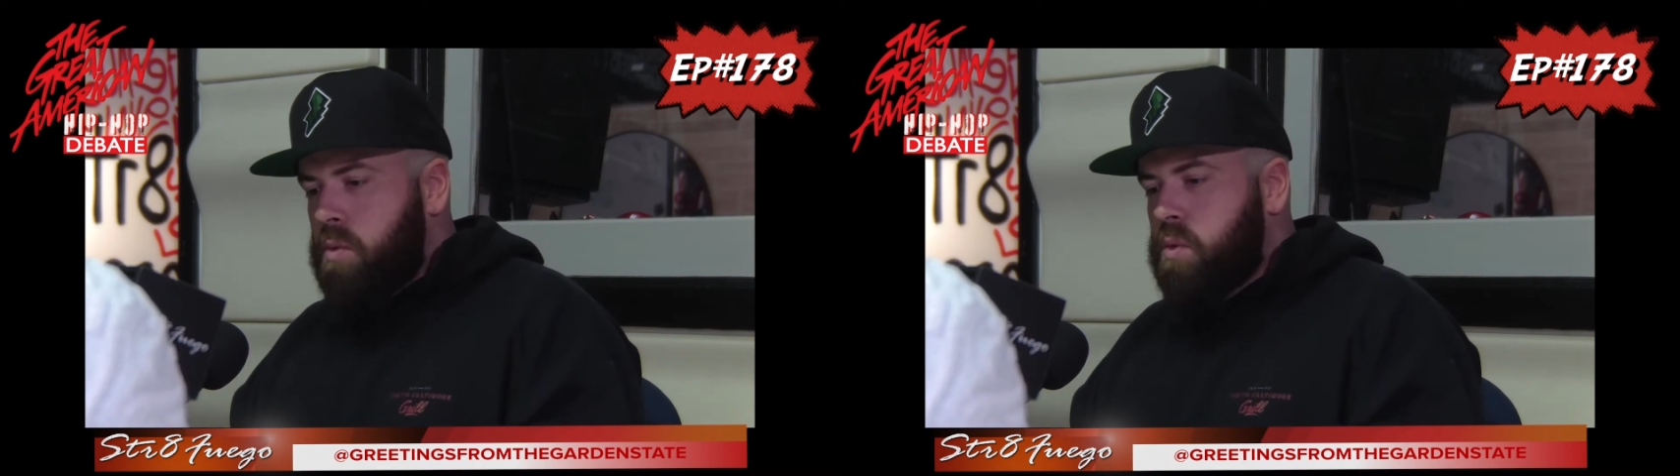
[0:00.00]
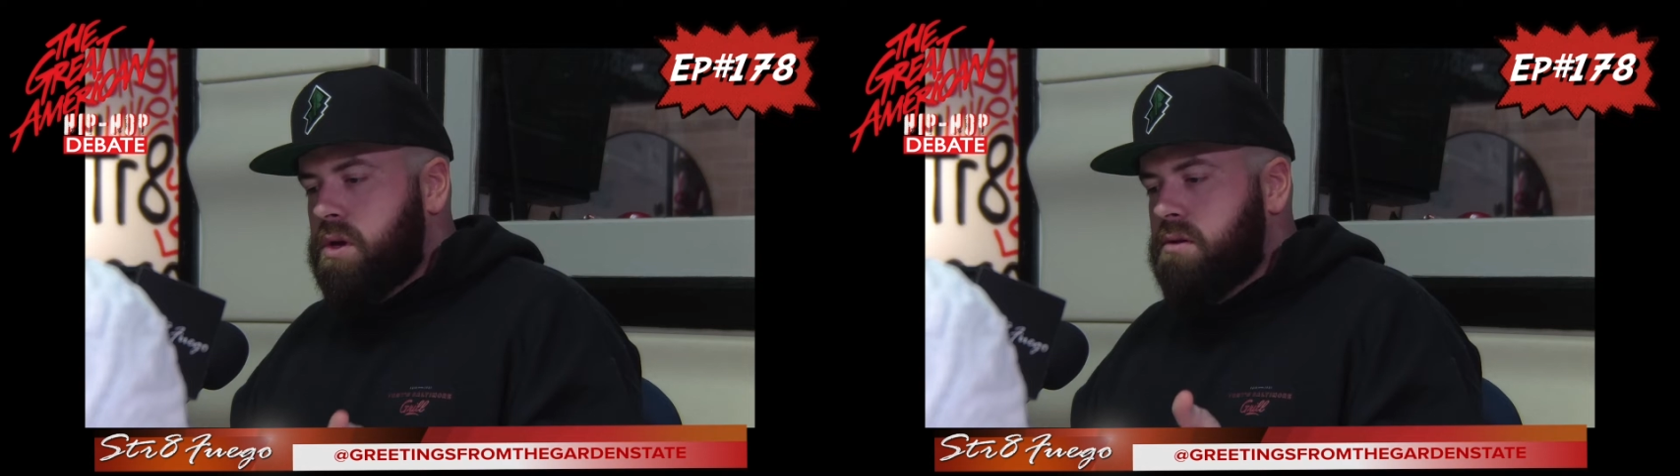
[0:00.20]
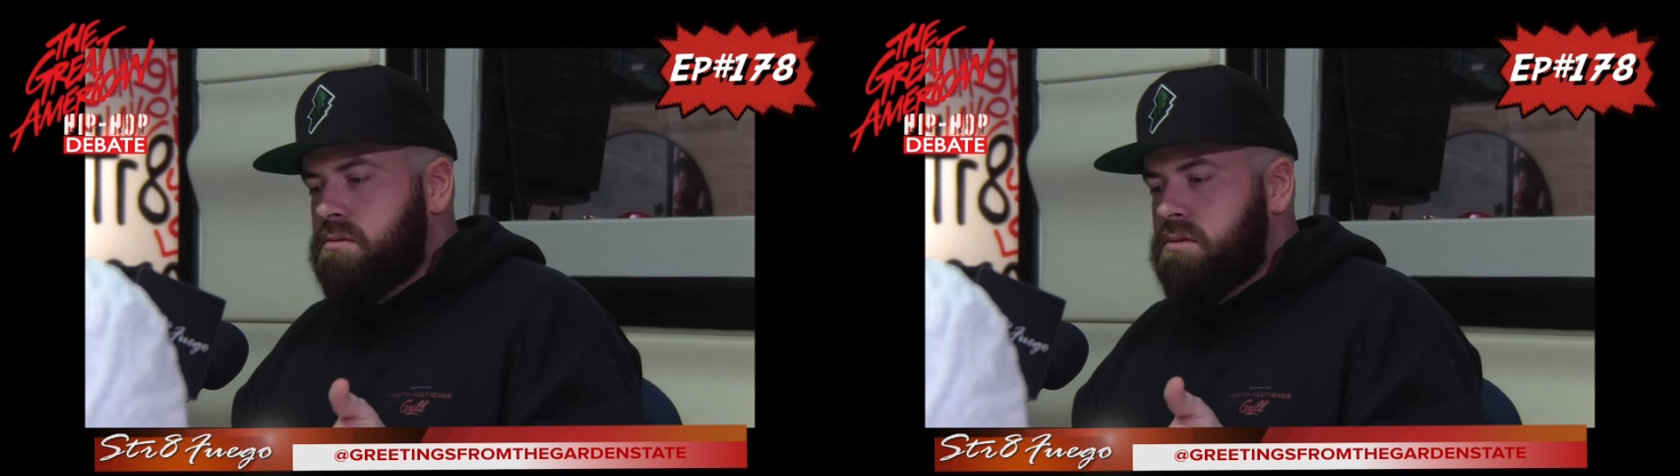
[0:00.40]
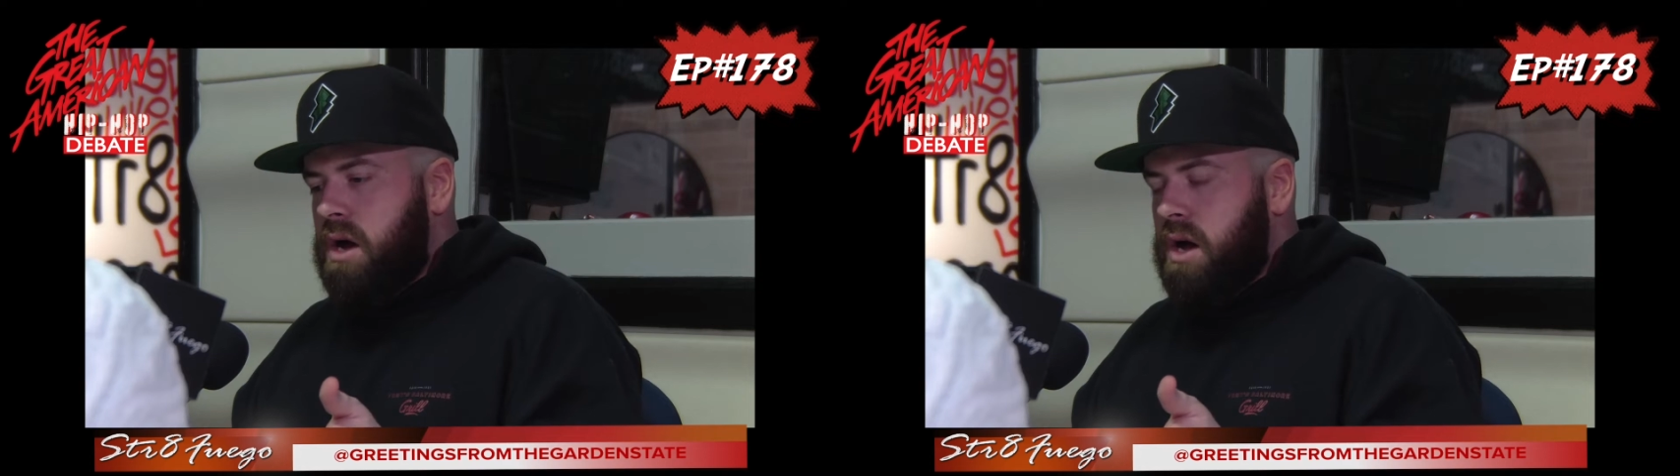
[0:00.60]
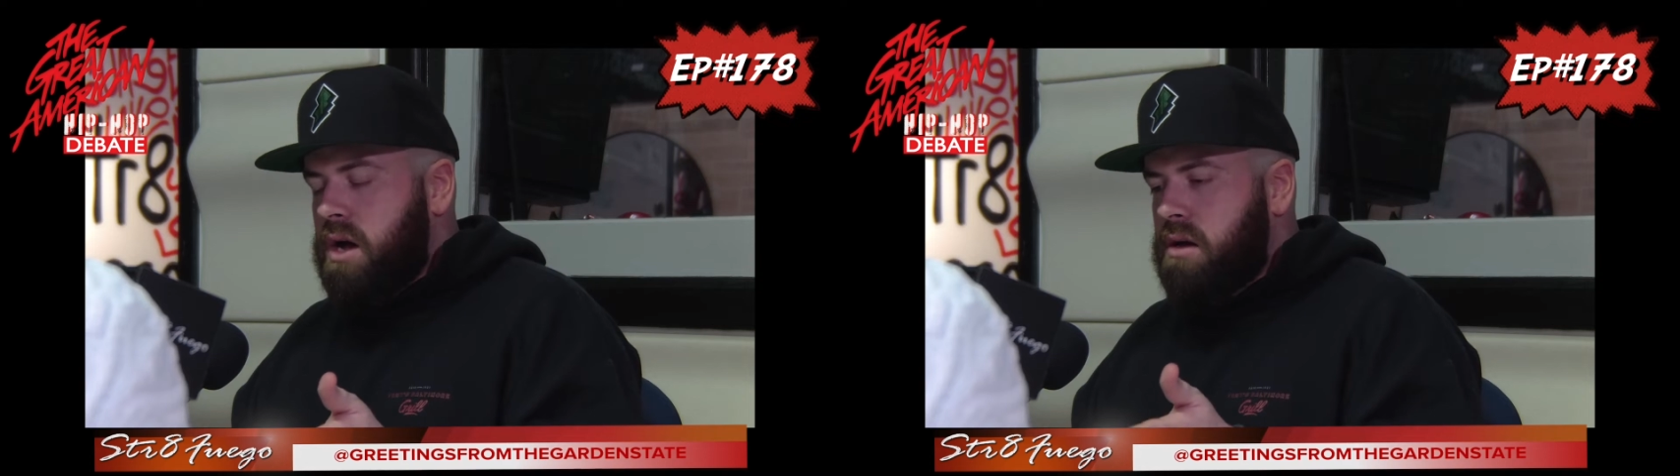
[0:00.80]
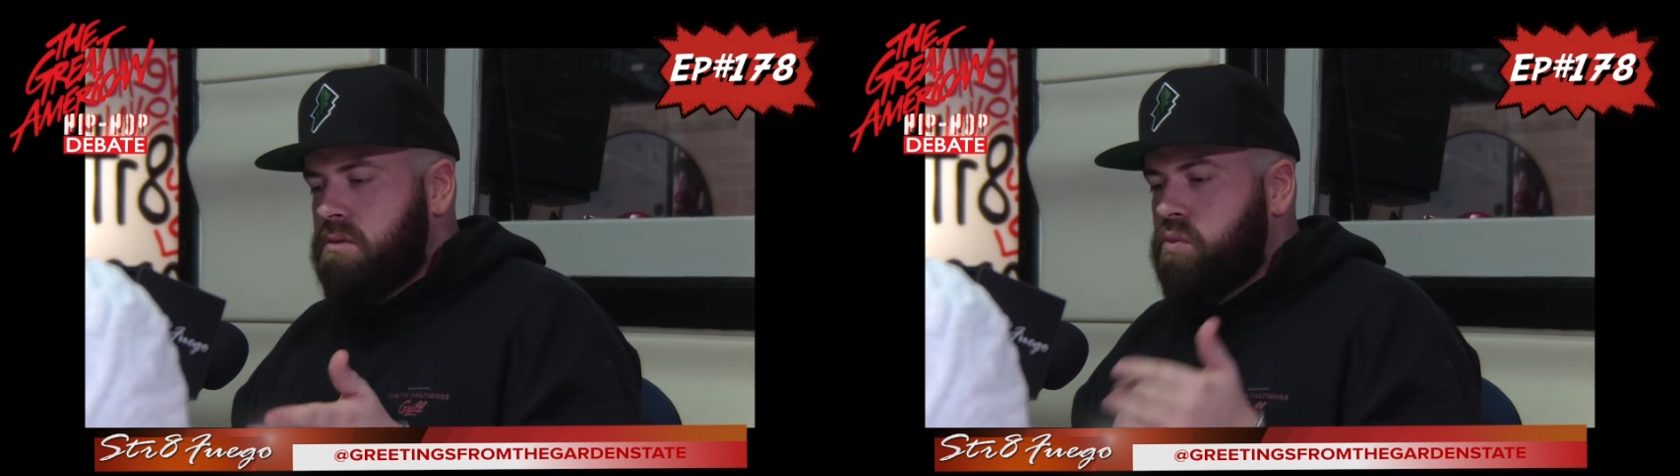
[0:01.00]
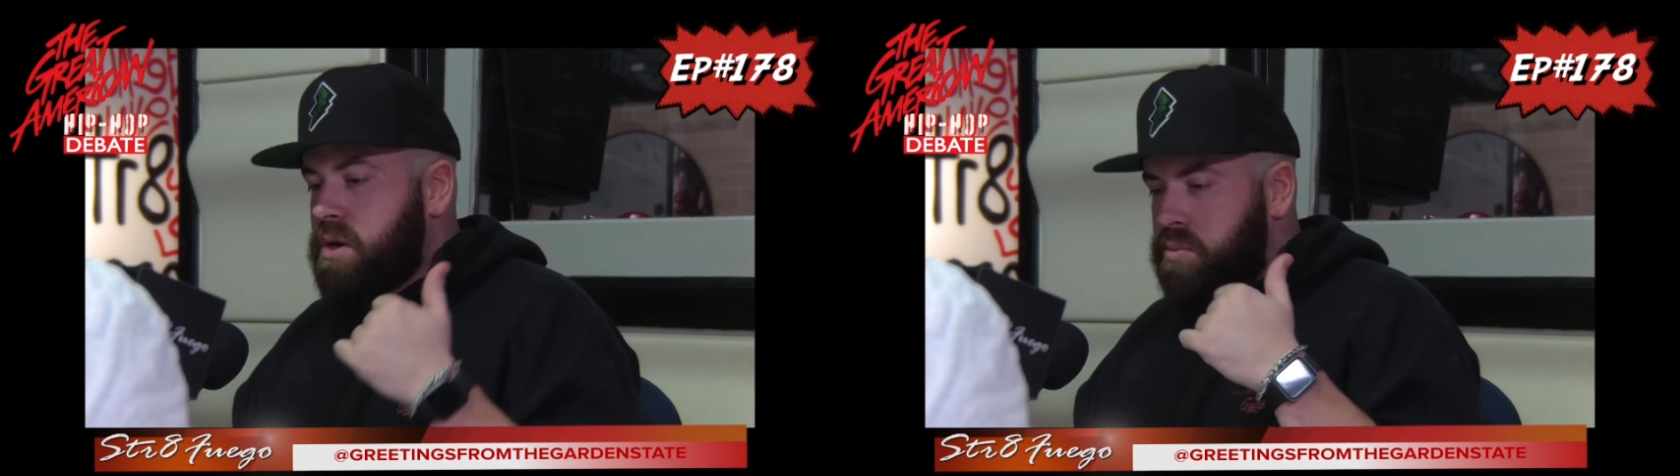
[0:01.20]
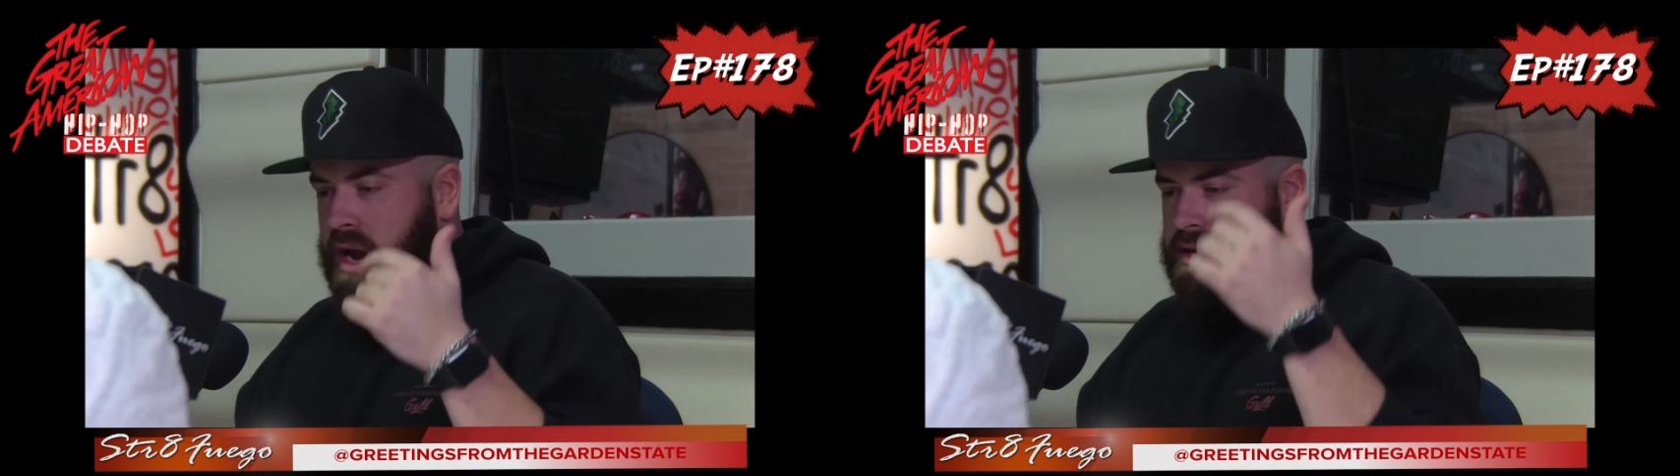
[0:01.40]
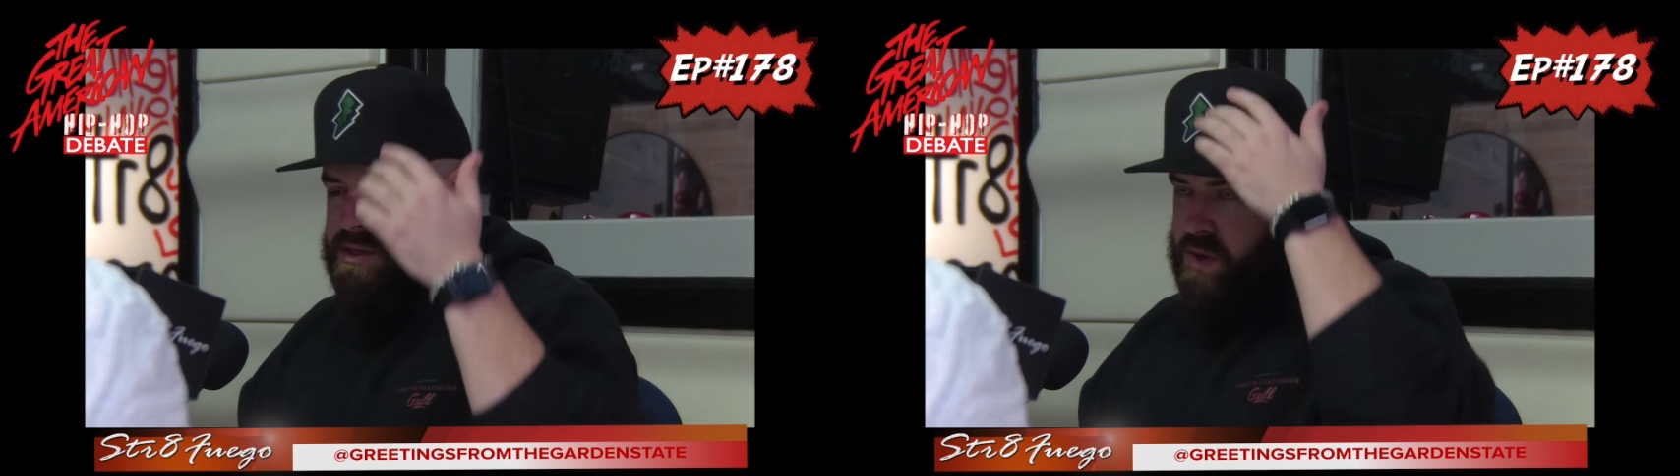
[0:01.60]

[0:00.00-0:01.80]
we rebranded.